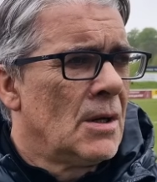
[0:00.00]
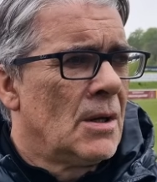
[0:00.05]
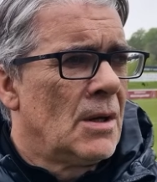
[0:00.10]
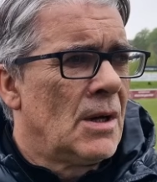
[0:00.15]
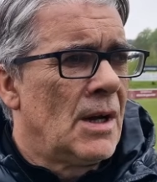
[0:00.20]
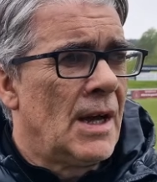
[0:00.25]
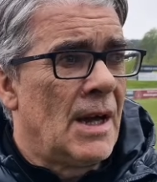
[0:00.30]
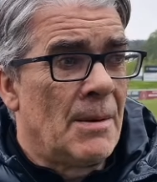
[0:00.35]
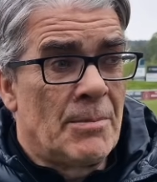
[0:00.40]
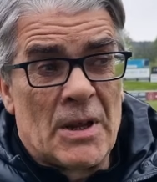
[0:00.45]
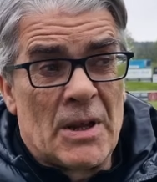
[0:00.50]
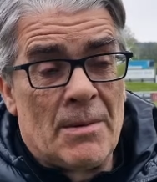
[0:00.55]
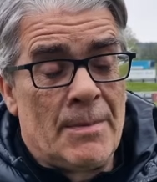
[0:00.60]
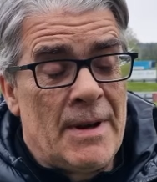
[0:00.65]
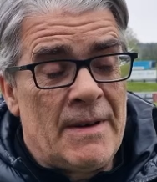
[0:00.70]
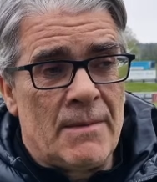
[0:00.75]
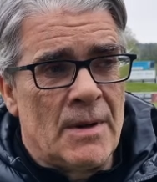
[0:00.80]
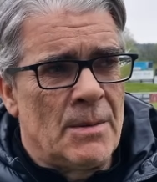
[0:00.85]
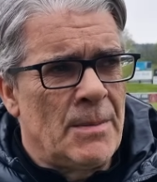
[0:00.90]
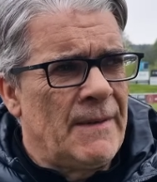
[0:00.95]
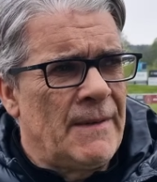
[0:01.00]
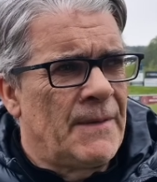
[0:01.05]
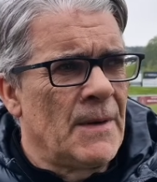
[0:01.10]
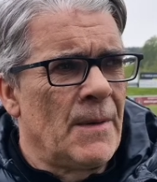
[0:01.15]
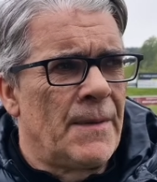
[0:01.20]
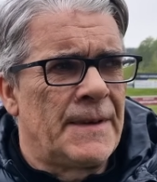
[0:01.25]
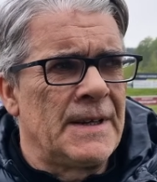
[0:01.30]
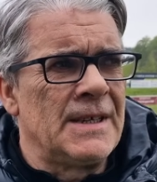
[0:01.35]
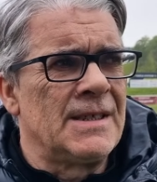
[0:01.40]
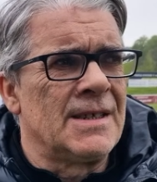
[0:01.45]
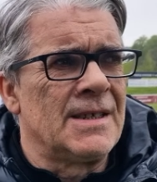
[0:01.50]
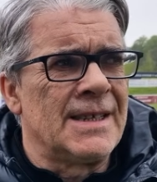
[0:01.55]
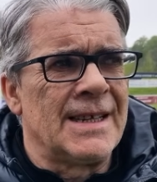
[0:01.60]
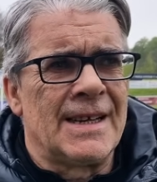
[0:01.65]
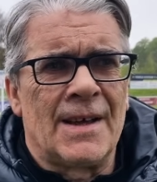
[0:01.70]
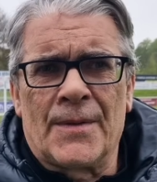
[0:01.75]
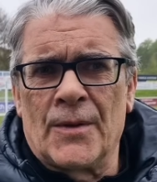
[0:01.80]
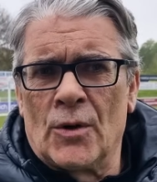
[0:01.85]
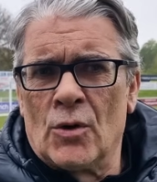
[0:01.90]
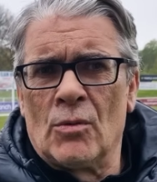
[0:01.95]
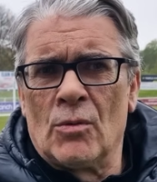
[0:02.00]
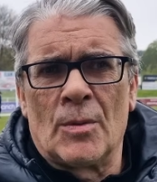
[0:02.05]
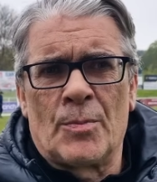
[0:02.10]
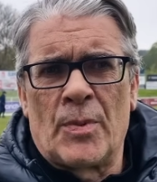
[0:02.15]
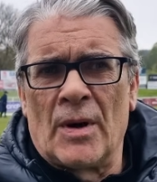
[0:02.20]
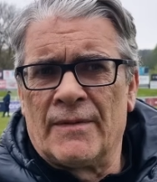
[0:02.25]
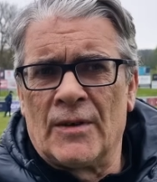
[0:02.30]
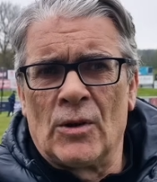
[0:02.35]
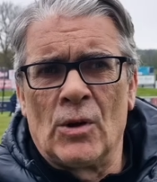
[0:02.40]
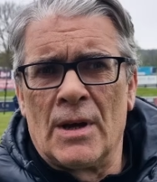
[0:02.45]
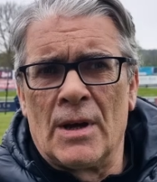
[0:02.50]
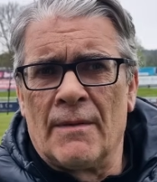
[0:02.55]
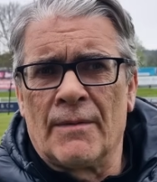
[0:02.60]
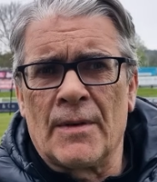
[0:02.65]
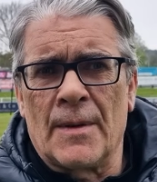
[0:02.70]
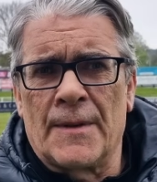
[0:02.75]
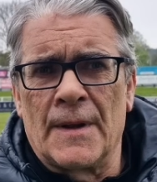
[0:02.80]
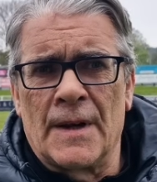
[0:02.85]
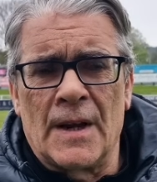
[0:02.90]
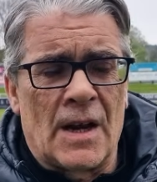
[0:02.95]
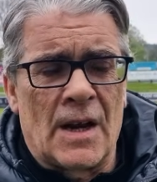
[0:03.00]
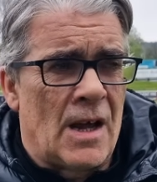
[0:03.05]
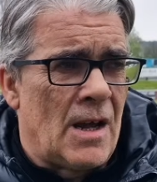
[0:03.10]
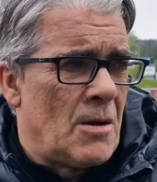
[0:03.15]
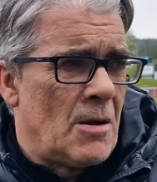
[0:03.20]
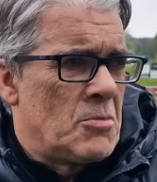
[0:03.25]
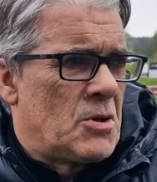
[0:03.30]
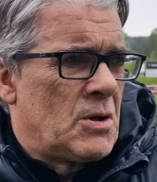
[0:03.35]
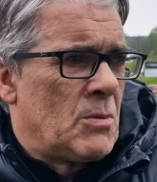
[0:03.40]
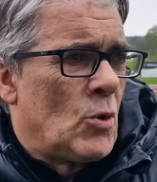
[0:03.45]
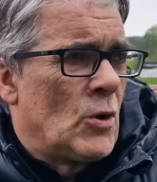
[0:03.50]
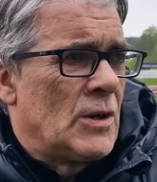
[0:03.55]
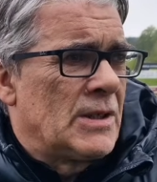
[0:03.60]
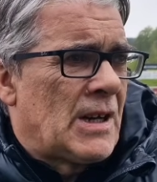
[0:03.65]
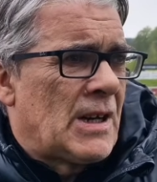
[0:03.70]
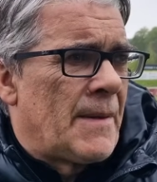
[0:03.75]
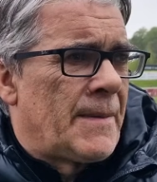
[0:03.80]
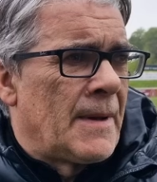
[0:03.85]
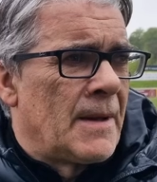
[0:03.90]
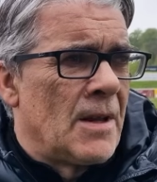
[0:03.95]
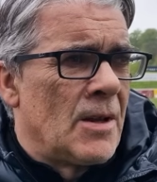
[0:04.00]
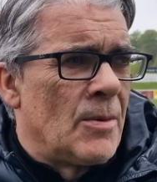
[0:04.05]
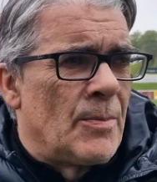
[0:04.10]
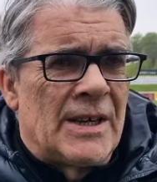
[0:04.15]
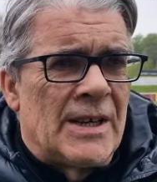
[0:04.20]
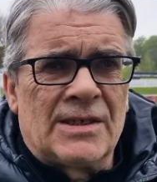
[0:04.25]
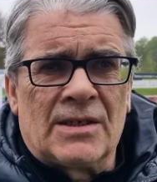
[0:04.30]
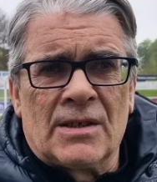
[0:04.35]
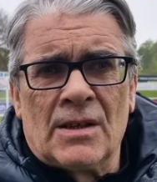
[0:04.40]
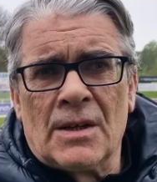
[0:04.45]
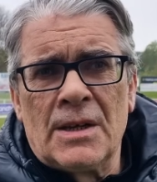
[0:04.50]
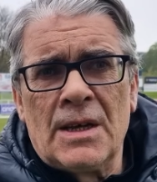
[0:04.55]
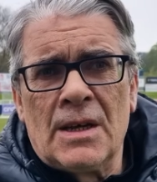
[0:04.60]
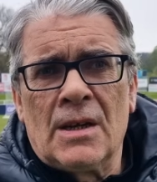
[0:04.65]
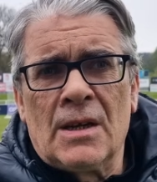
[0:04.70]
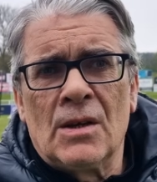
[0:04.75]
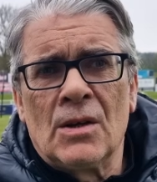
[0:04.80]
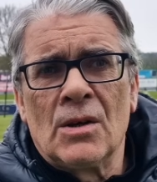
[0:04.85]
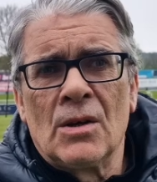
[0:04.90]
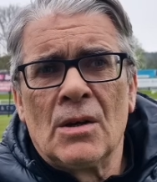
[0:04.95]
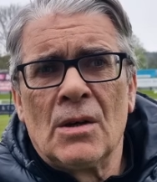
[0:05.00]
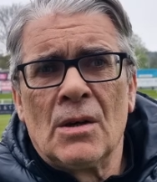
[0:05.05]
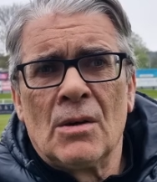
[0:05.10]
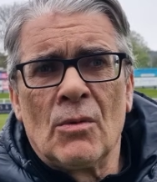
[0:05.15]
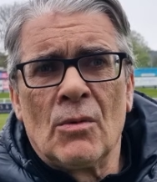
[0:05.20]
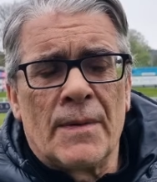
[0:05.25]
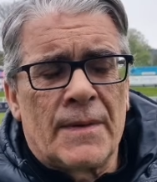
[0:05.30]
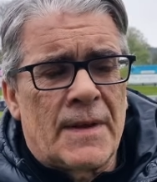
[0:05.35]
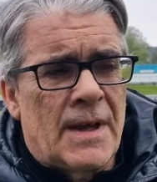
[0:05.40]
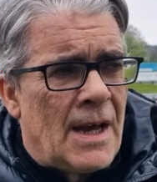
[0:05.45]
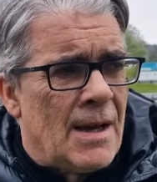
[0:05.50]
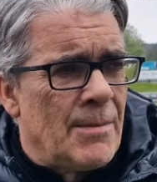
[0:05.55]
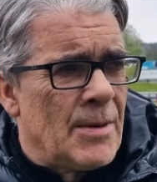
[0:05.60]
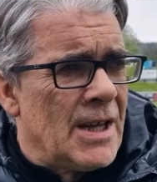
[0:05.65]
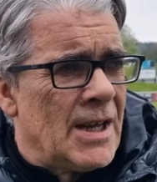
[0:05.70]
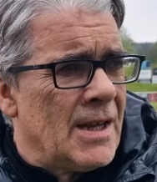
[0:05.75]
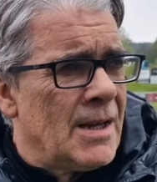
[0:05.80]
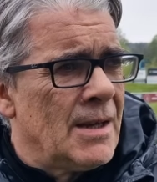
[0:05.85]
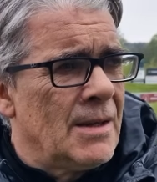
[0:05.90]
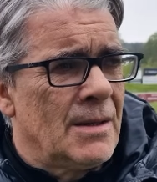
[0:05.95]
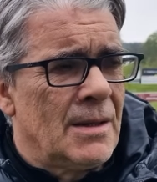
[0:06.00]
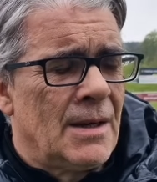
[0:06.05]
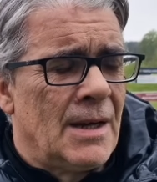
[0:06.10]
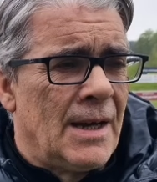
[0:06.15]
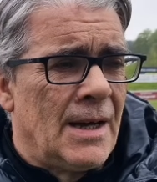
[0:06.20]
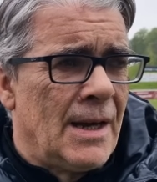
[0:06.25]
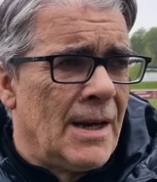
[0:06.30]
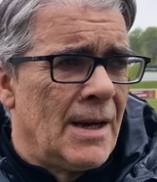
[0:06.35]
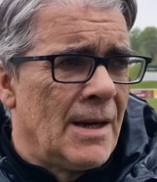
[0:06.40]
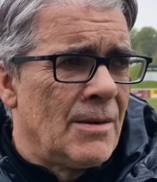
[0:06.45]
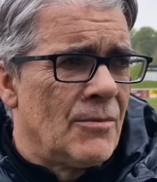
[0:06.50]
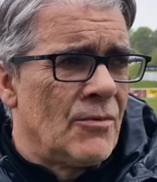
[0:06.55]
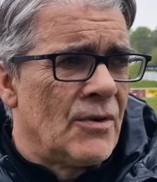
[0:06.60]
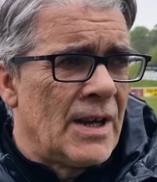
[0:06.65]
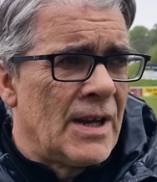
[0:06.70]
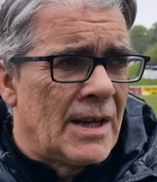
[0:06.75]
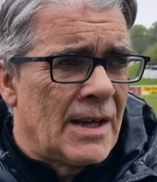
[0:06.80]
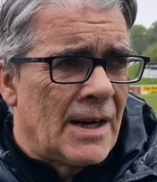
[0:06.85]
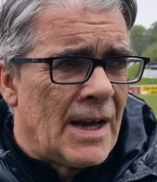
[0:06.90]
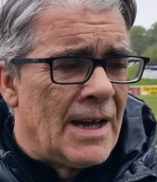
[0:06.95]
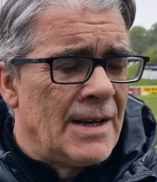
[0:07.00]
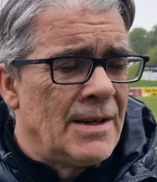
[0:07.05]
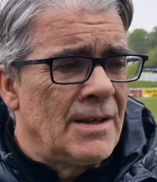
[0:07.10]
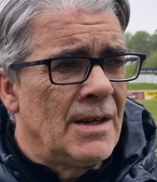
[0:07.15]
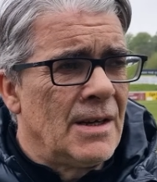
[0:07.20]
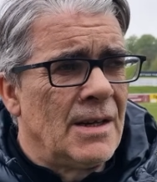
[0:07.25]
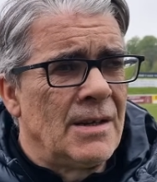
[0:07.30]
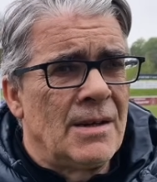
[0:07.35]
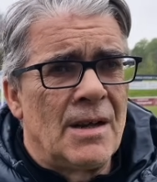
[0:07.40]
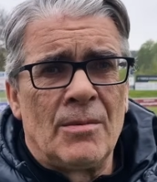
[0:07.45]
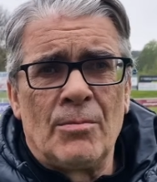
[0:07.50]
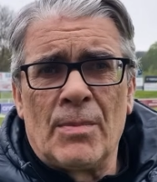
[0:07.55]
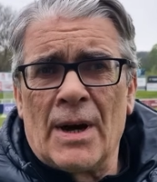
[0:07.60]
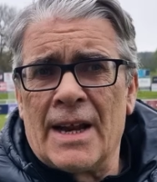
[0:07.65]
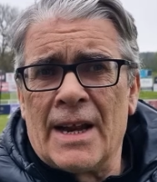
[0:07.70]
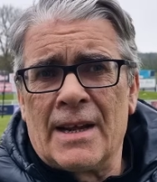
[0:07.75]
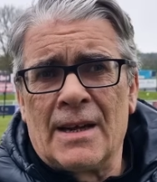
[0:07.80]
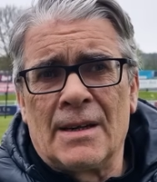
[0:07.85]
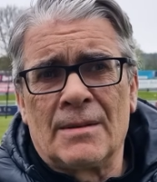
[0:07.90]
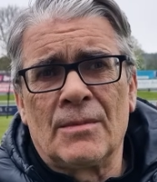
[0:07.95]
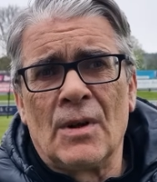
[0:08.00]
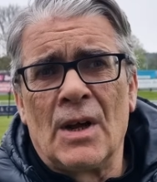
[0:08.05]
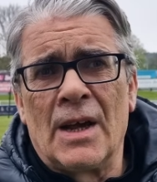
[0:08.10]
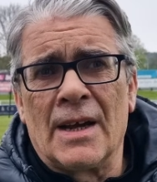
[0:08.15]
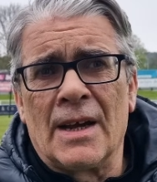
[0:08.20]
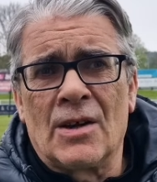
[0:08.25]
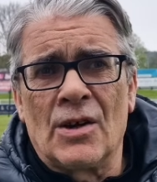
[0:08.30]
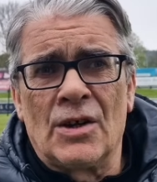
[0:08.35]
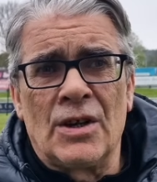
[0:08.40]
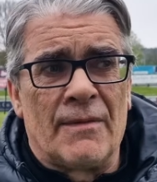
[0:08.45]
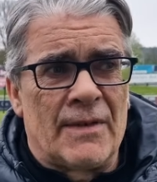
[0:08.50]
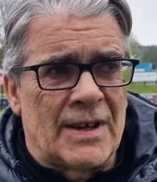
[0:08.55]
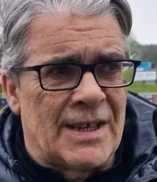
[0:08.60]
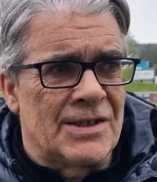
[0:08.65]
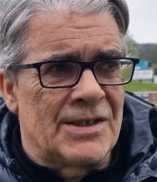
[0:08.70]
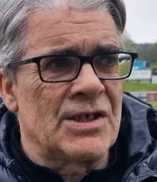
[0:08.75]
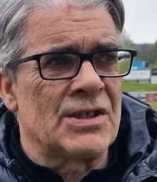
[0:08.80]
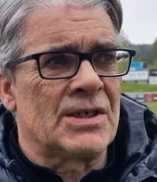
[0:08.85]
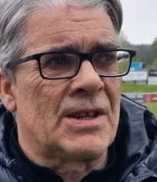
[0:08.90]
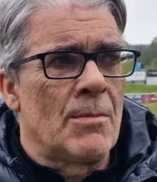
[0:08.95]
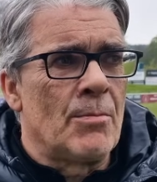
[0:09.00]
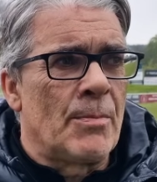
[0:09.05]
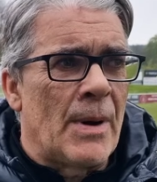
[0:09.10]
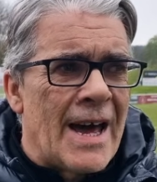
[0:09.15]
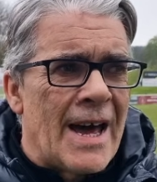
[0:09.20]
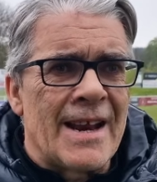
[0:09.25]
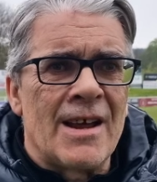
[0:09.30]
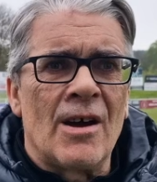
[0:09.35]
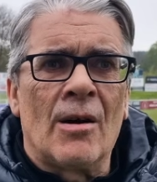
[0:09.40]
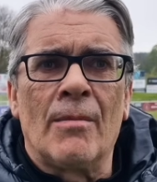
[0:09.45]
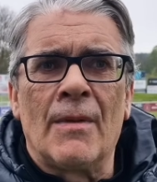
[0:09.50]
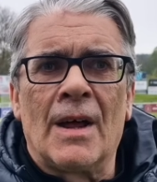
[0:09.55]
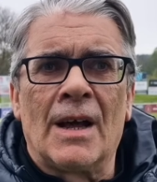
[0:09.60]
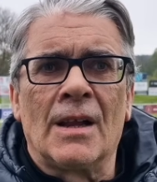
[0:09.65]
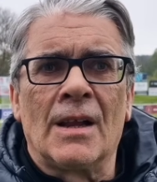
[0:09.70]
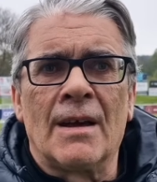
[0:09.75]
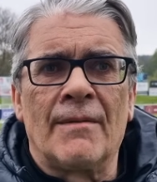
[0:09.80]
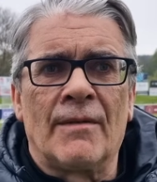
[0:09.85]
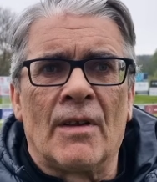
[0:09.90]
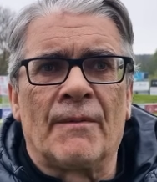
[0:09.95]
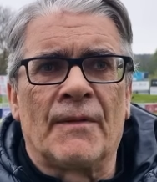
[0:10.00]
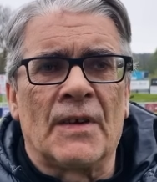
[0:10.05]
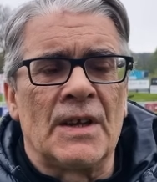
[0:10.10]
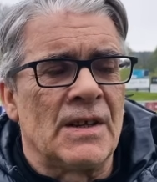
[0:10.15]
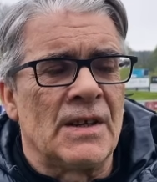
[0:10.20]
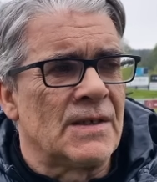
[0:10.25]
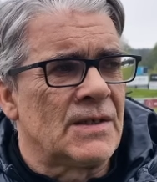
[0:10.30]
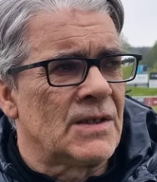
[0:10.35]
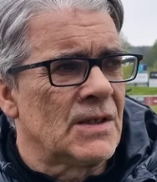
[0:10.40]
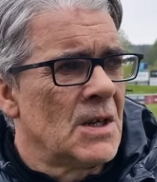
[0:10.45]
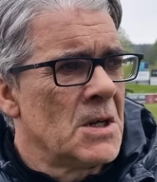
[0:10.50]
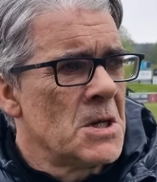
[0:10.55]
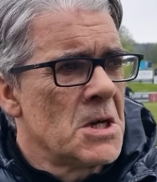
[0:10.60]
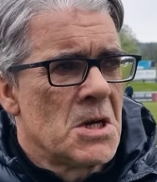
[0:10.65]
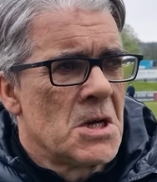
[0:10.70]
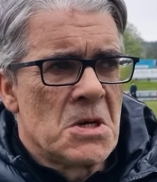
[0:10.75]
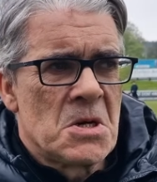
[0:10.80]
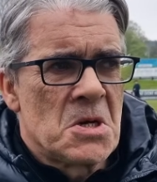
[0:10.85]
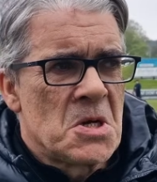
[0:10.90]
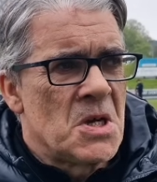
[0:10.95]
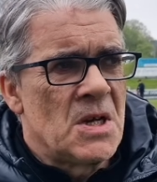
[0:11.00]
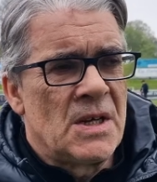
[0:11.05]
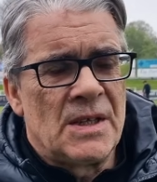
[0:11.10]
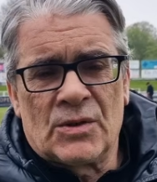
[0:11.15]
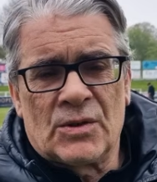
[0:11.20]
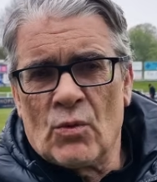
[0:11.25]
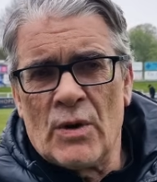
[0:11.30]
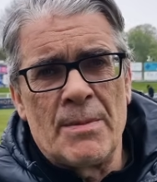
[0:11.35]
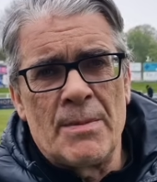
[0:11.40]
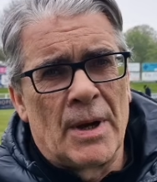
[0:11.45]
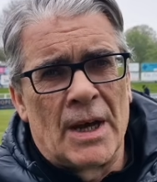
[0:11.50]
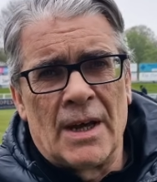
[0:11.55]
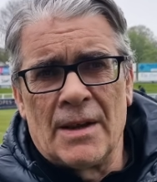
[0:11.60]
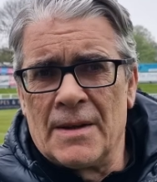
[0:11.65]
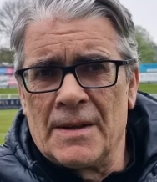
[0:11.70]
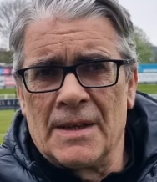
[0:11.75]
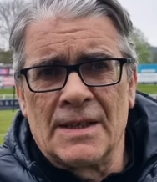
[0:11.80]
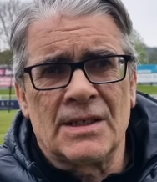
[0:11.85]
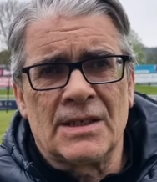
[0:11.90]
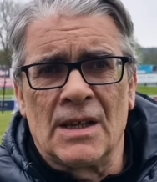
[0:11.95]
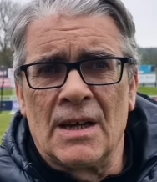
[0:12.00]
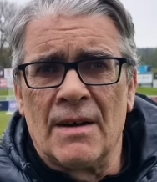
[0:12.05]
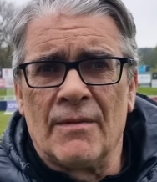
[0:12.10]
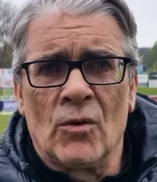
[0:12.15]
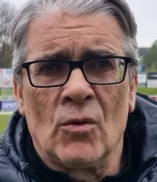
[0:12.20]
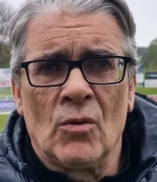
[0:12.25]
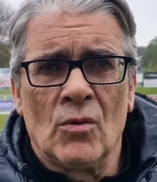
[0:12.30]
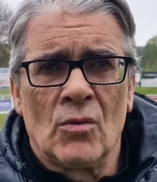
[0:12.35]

But the midfield 3 today, I thought were pivotal everything, and to be honest, I think they're the best in the league. With Cammy, Ray Grant and Barry Cuddy. If we can just get Barry up that level of fitness, he's way better than this level.